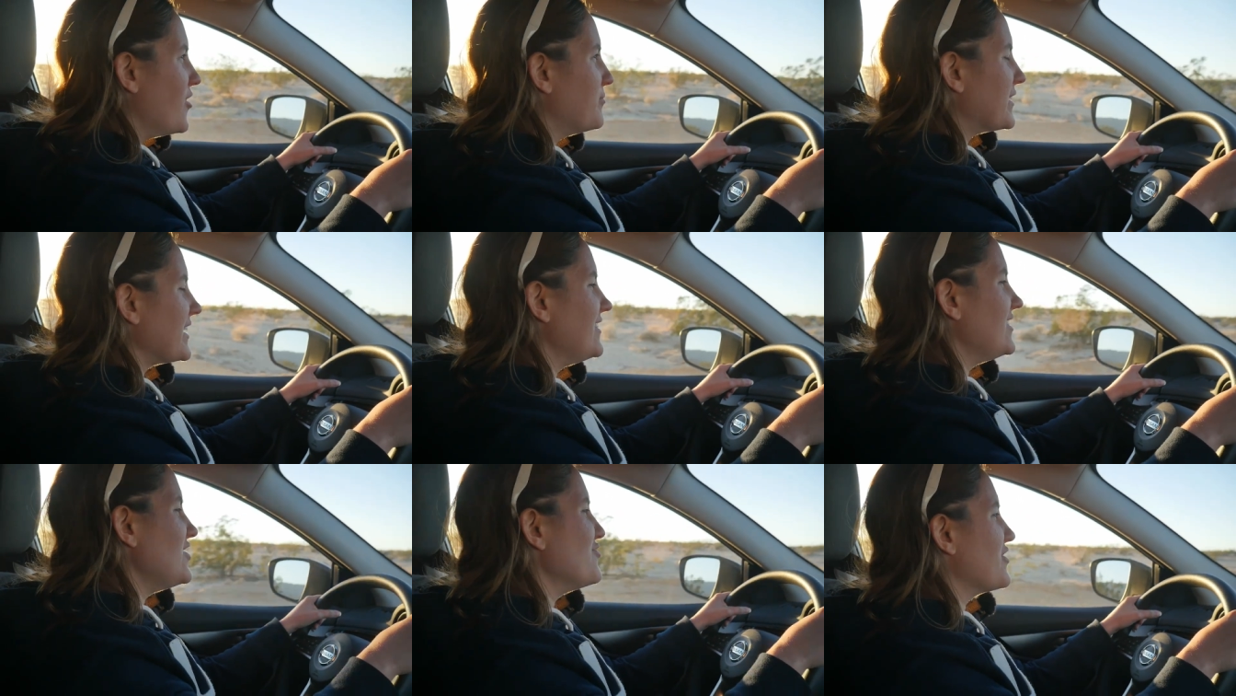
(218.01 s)
but
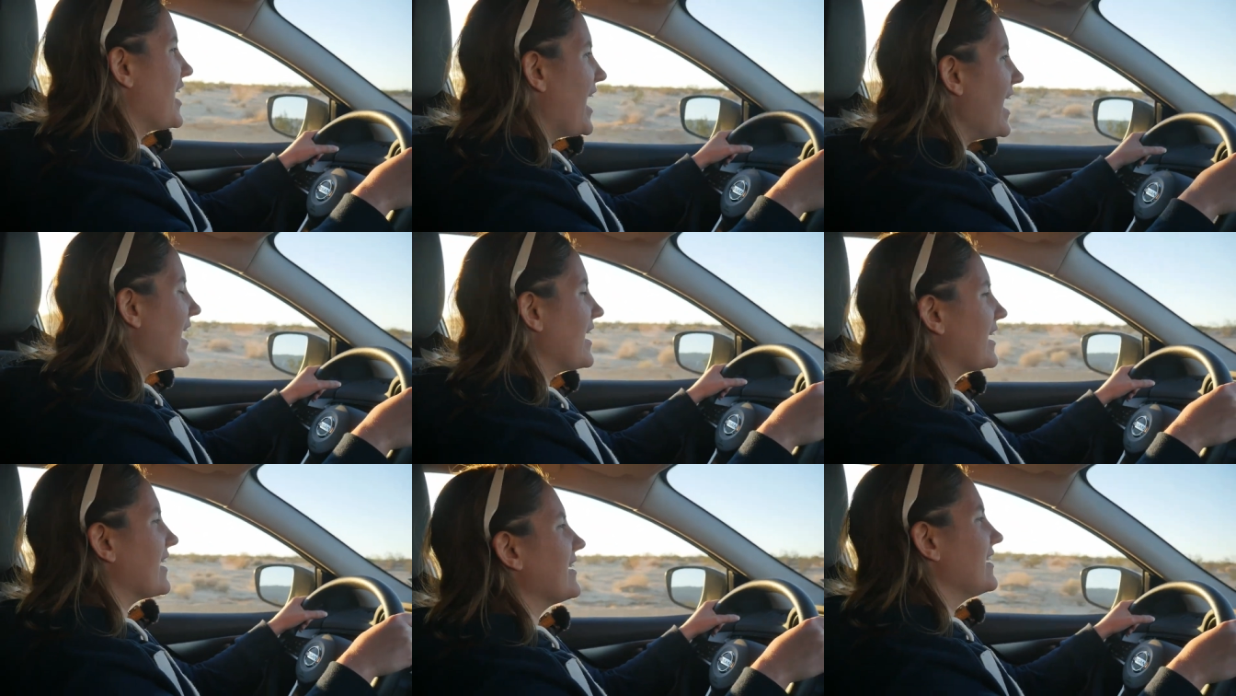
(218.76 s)
in the
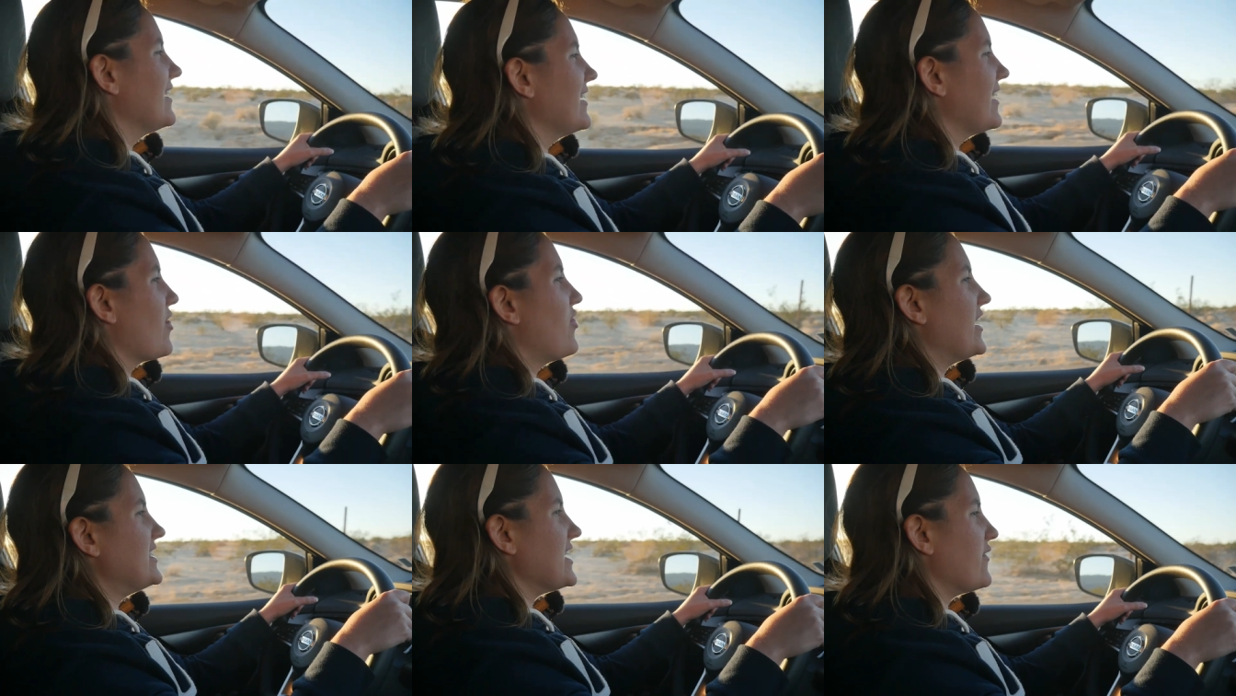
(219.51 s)
UK,
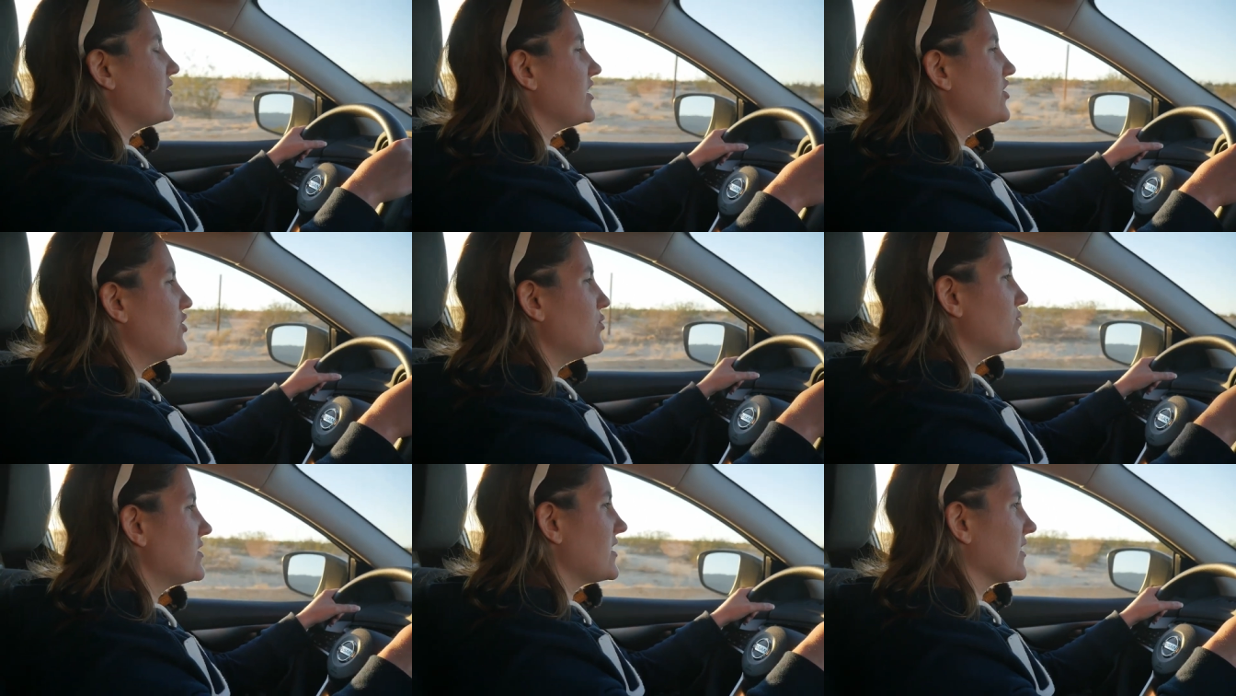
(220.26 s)
they definitely
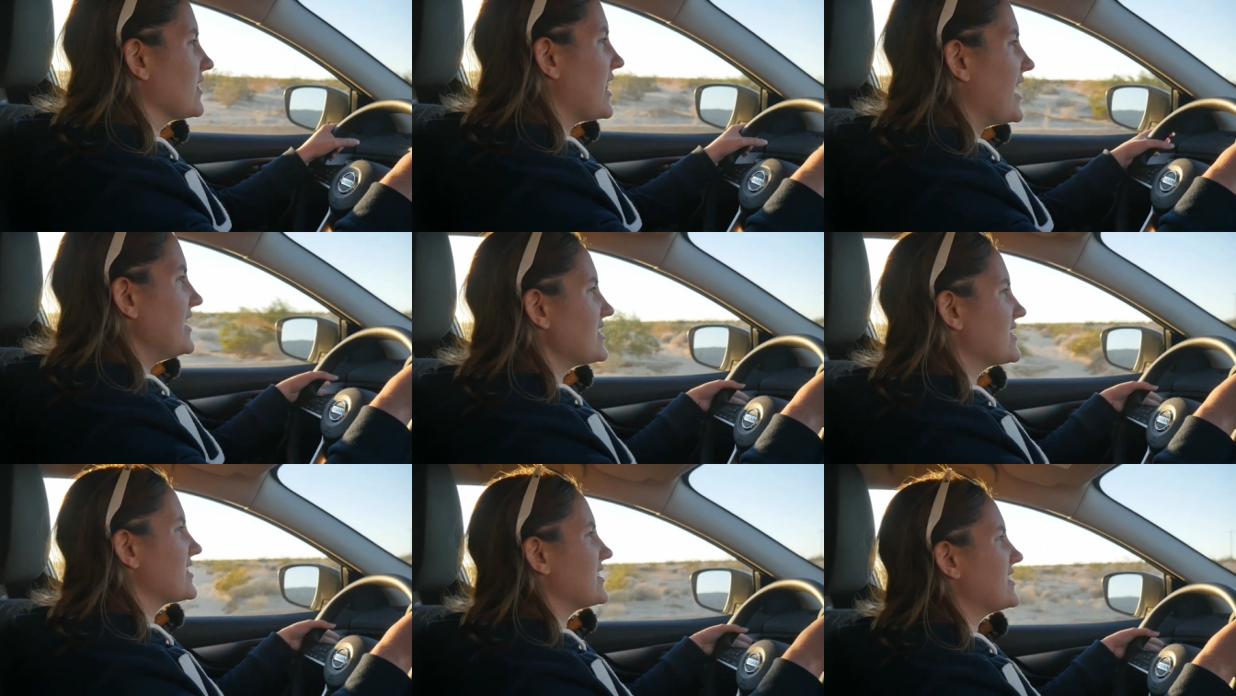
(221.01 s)
use their
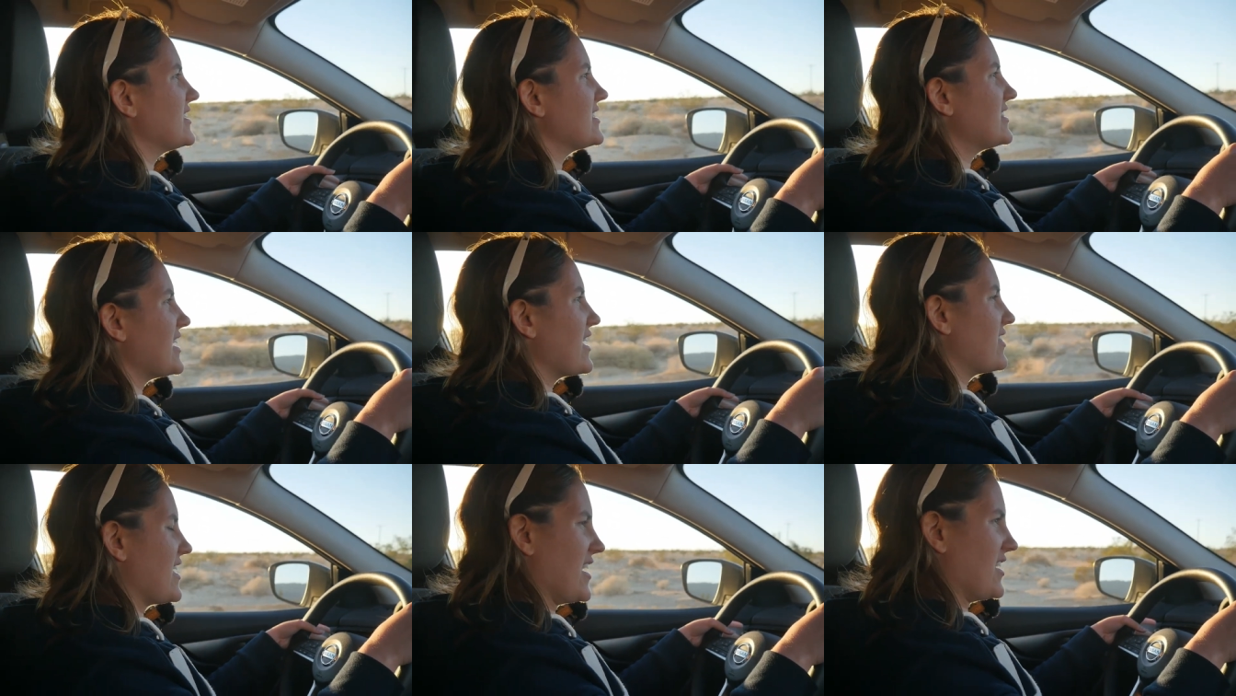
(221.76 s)
lights to say
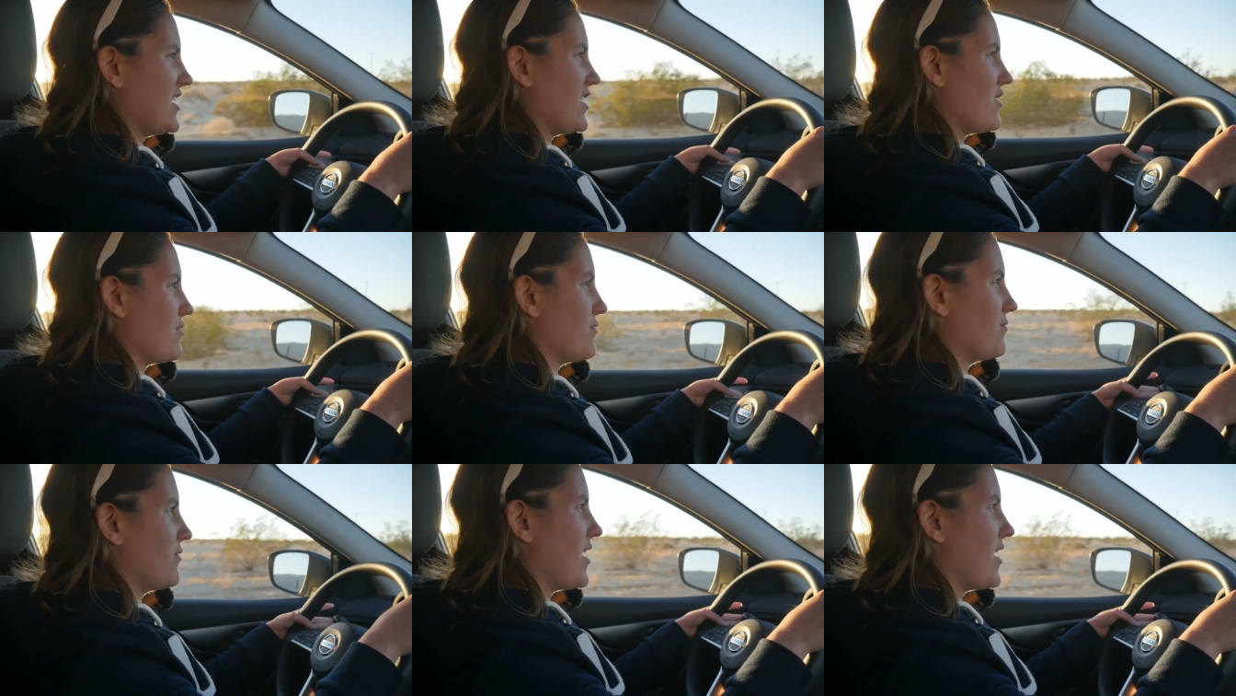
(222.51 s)
thank you.